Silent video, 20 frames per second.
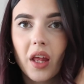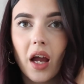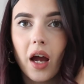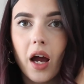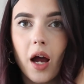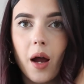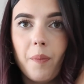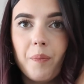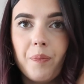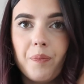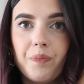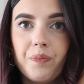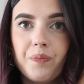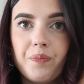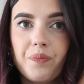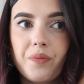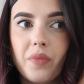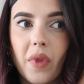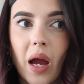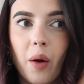
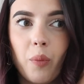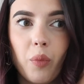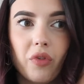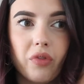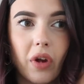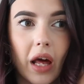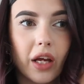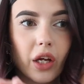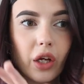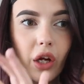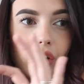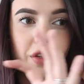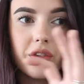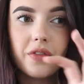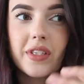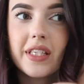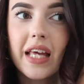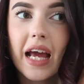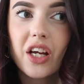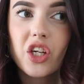and with like loads of
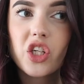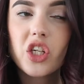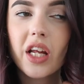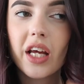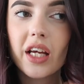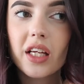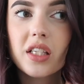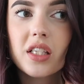sectioning